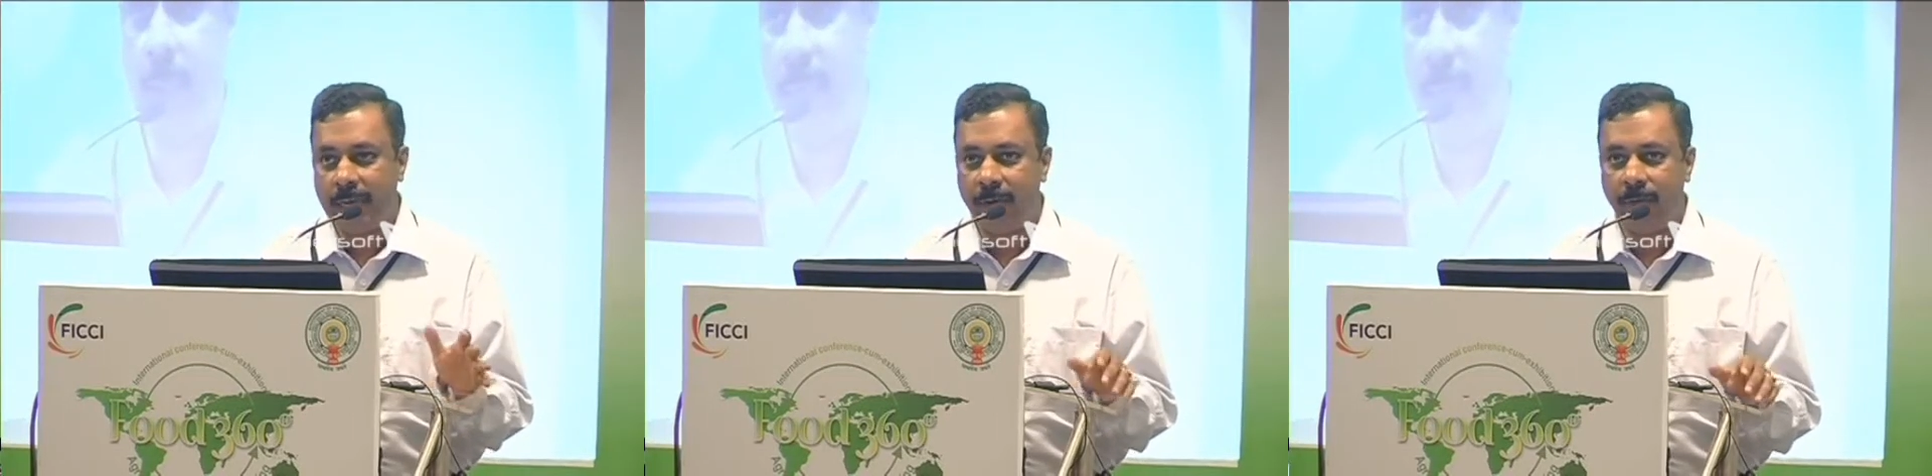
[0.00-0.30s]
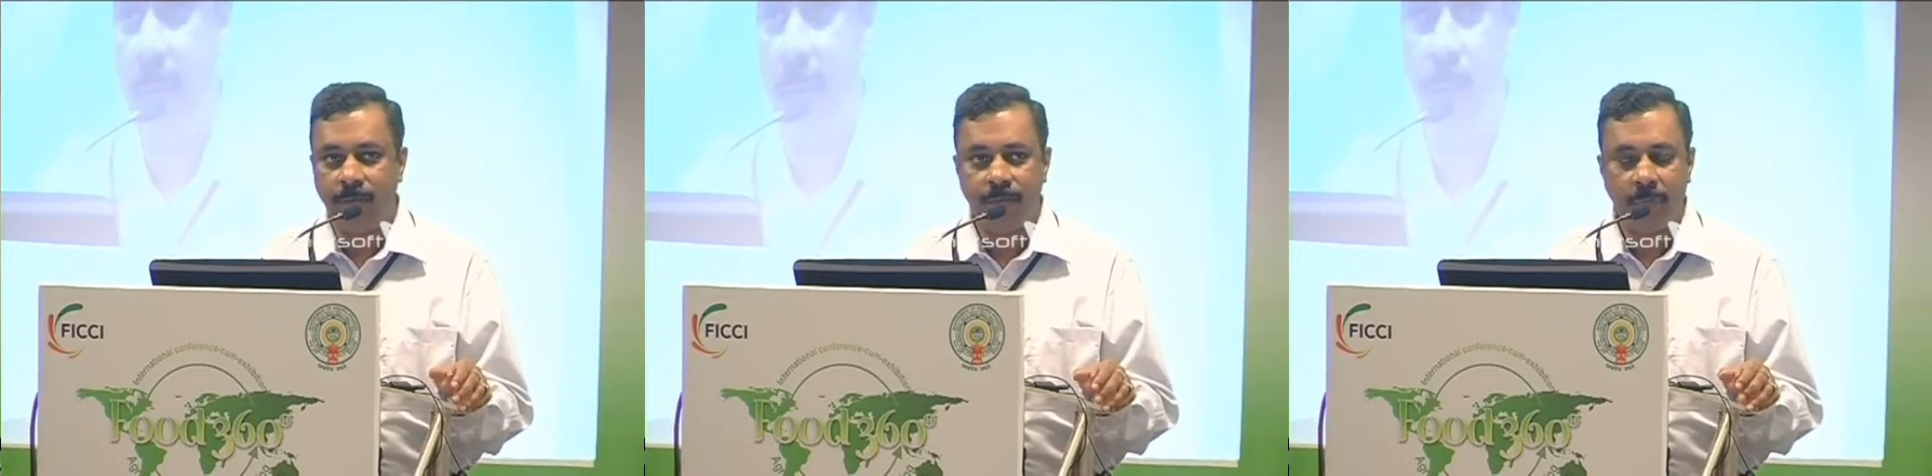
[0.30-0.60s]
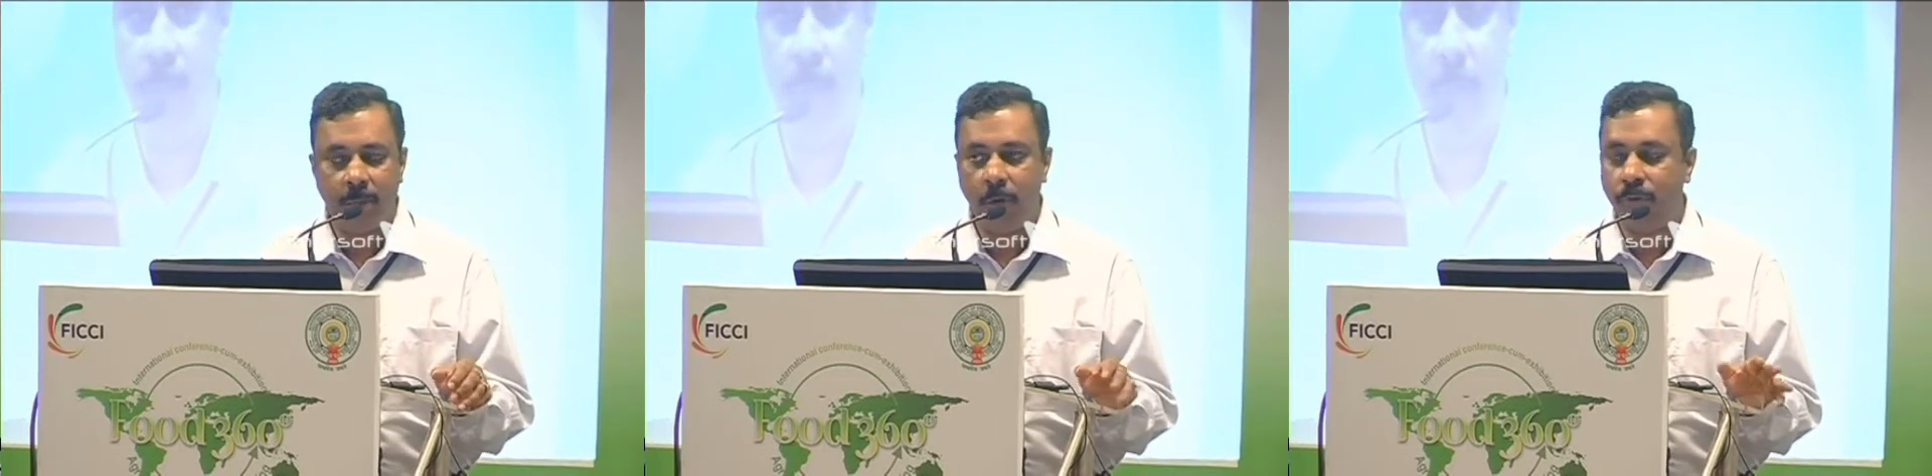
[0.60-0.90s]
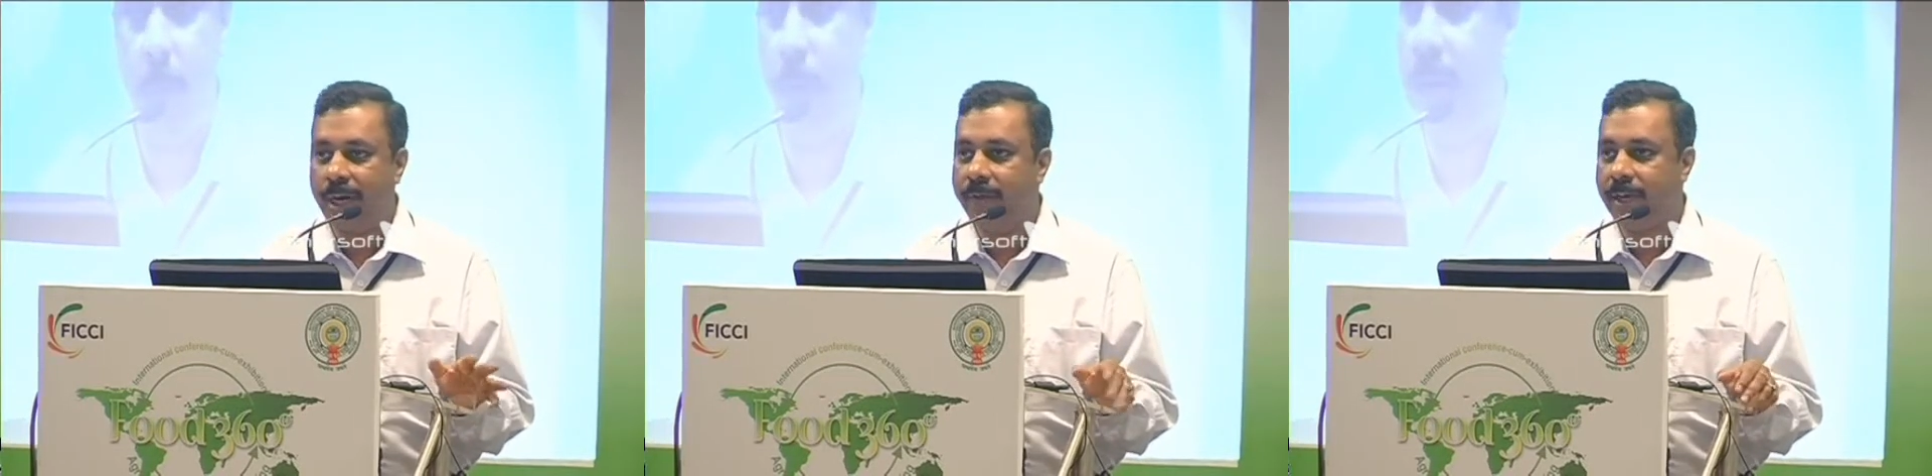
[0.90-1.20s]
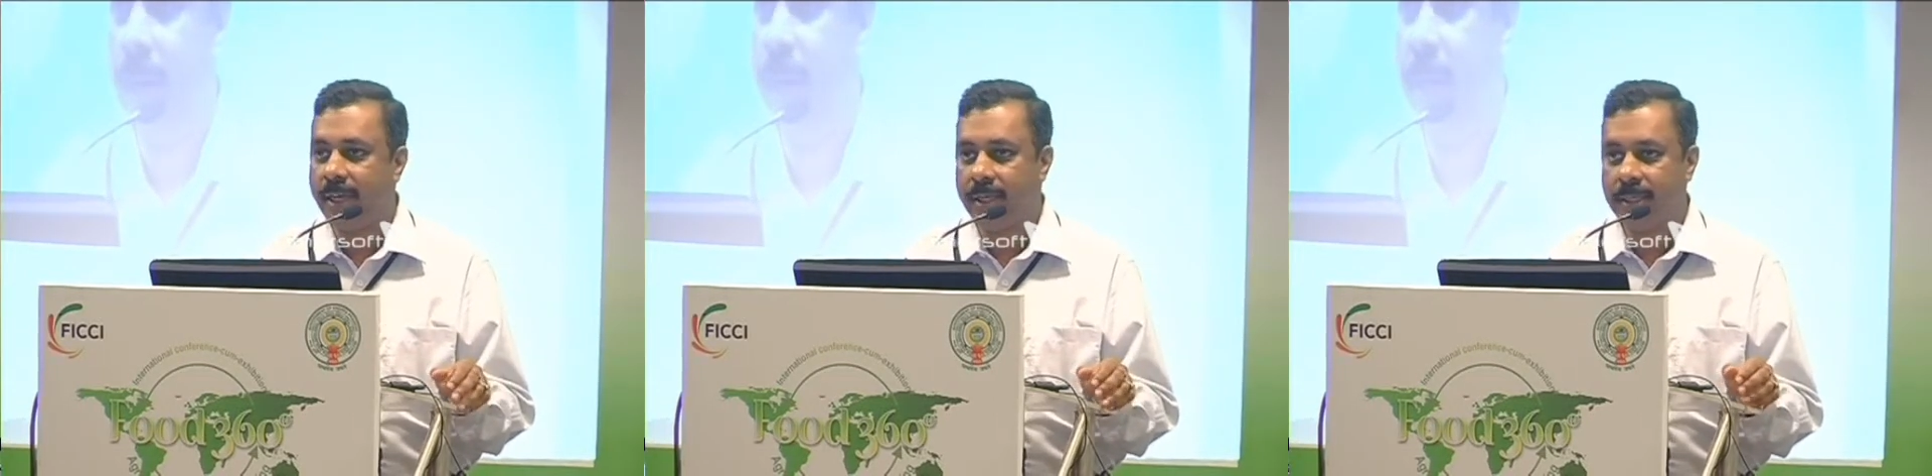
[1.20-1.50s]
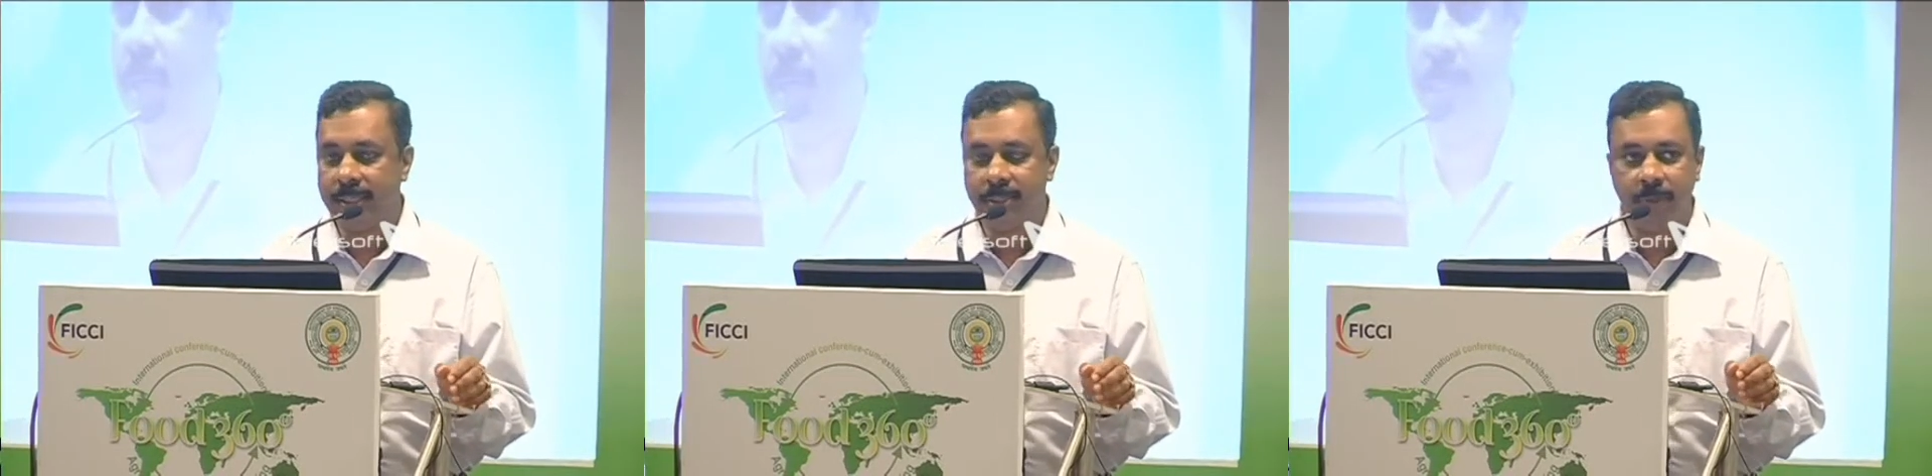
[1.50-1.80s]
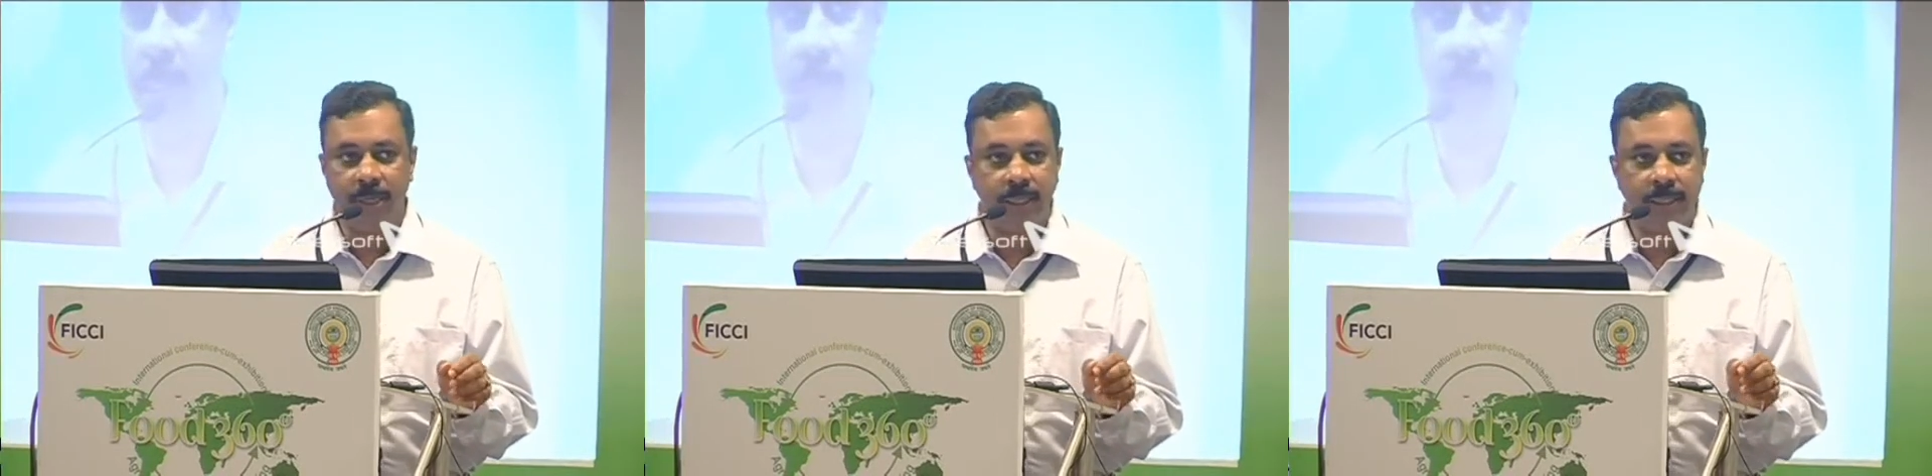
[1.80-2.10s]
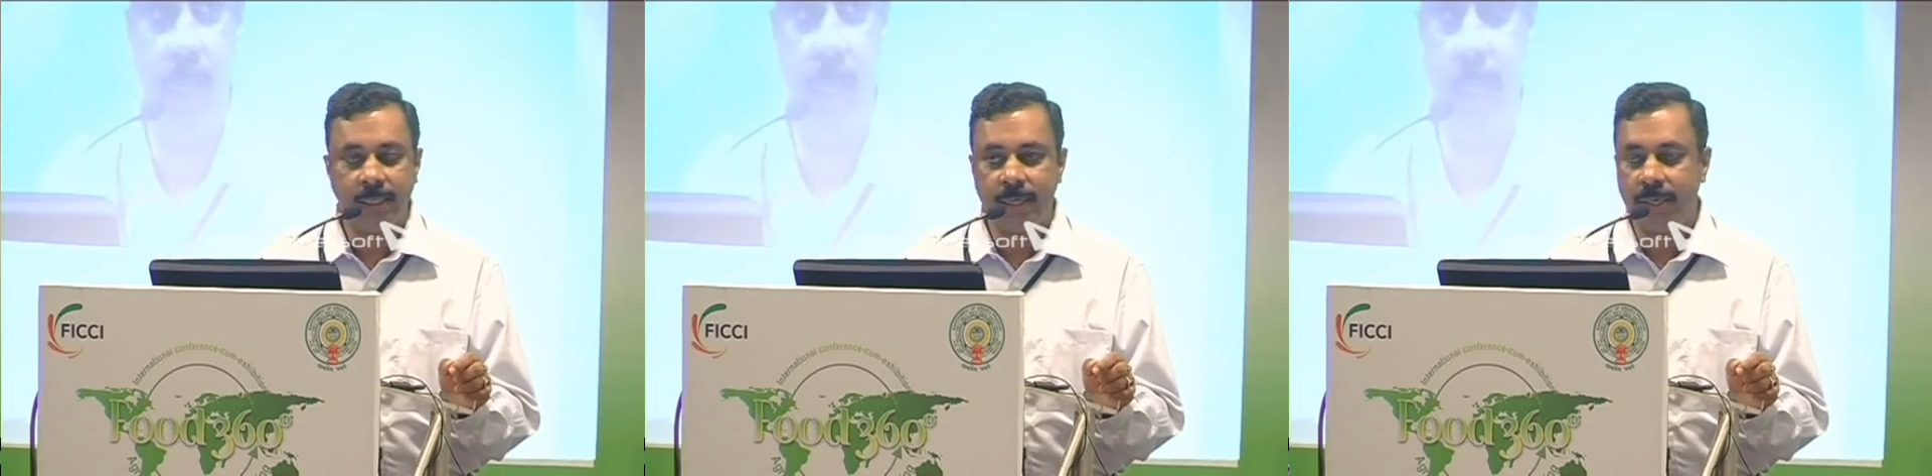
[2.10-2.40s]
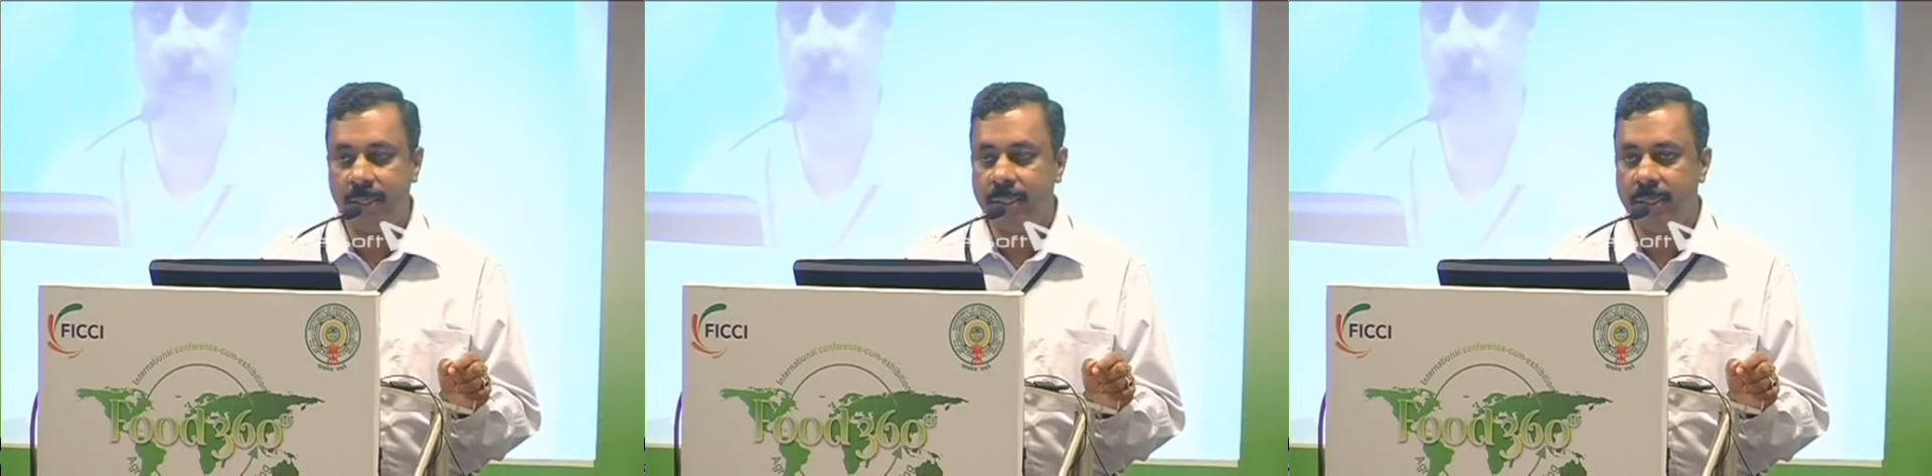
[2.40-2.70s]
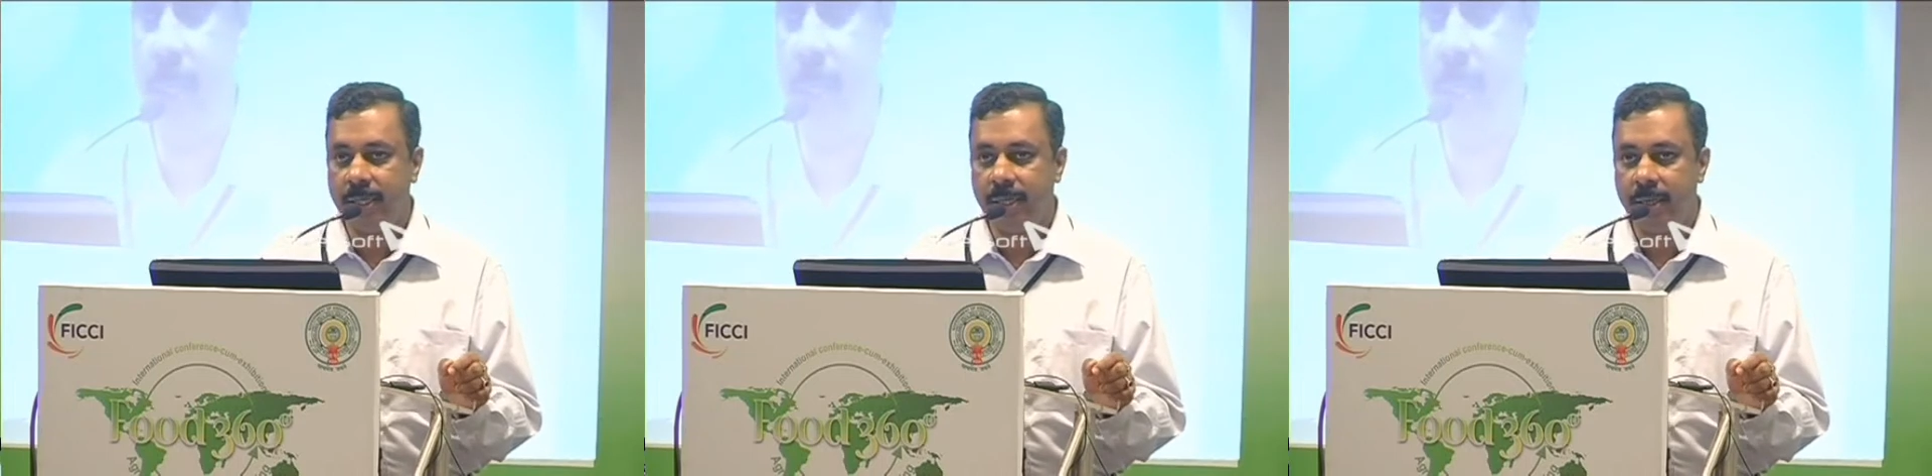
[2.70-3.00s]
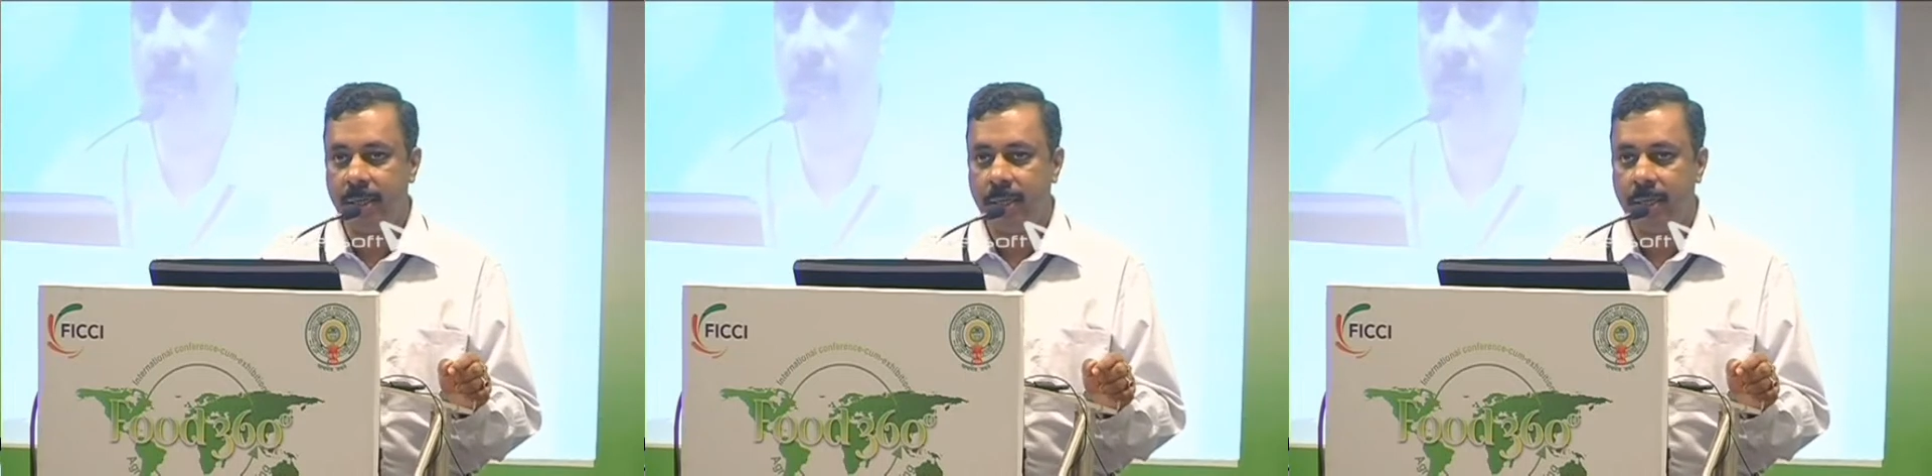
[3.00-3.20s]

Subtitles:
have about 25 years experience in the industry,